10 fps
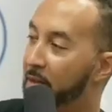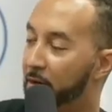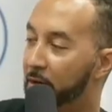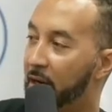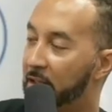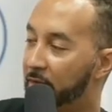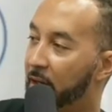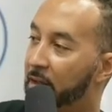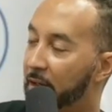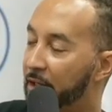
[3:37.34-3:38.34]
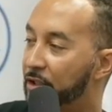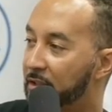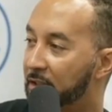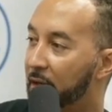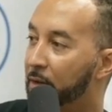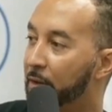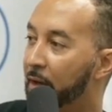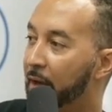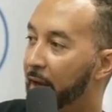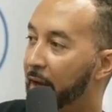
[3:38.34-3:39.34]
within 30 days of an election cycle,
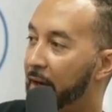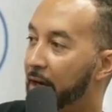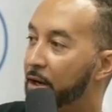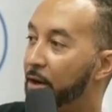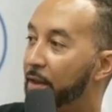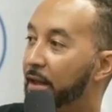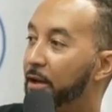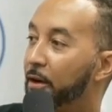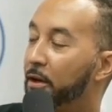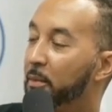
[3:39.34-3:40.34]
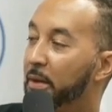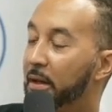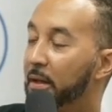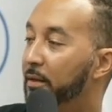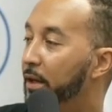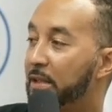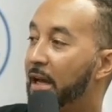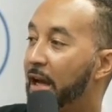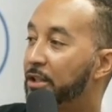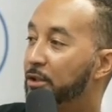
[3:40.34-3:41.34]
and I know that there could be
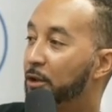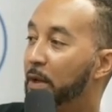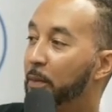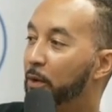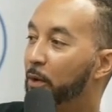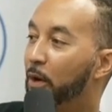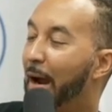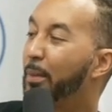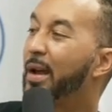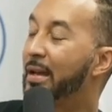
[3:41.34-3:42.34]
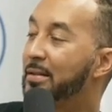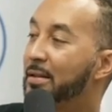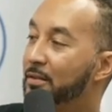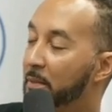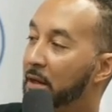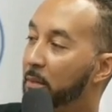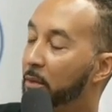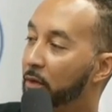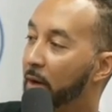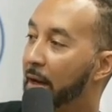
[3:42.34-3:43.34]
transactions or people who are apprehensive to make a
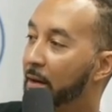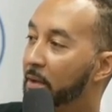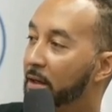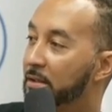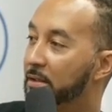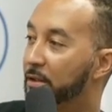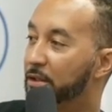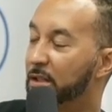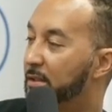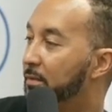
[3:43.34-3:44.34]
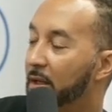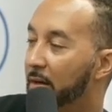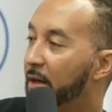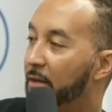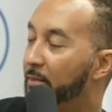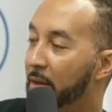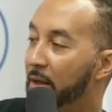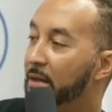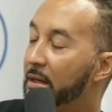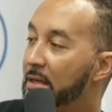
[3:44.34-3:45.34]
move right now because they're just, kind of
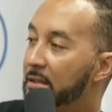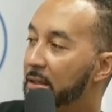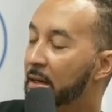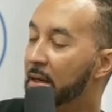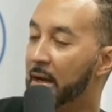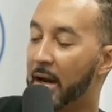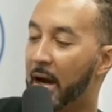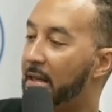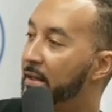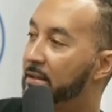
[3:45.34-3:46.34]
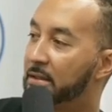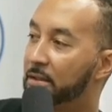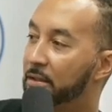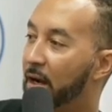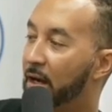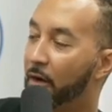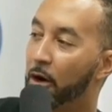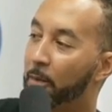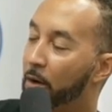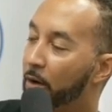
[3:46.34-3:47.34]
maybe uneasy. Anything to kind of
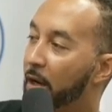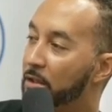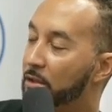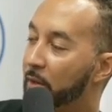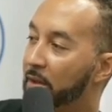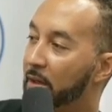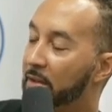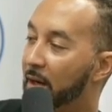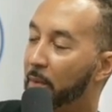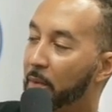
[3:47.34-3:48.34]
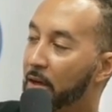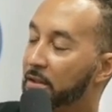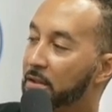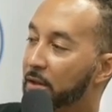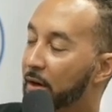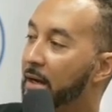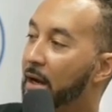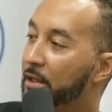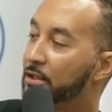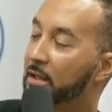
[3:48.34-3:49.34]
arm our agents with any thought process or
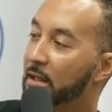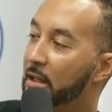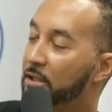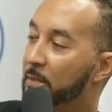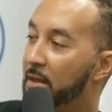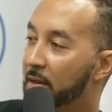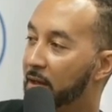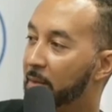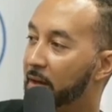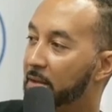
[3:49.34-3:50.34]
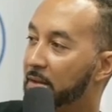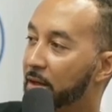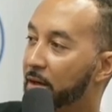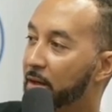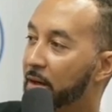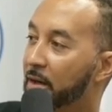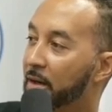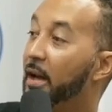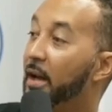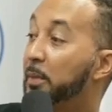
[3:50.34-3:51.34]
ideology that they should be thinking about as they're
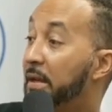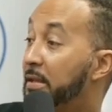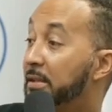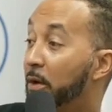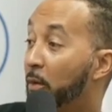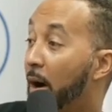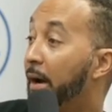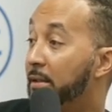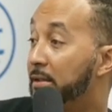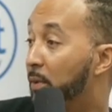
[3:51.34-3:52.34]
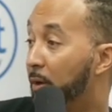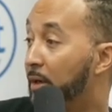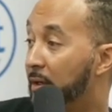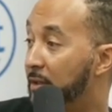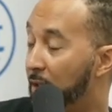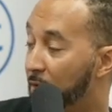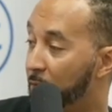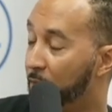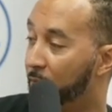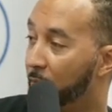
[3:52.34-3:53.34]
explaining to someone why it's important to continue
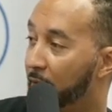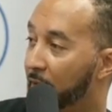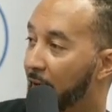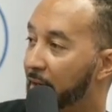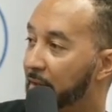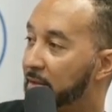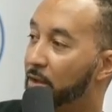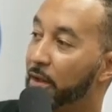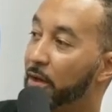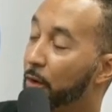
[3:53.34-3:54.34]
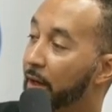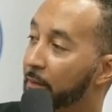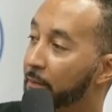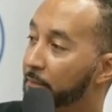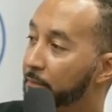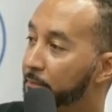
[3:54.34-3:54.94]
to move forward and not necessarily hold out?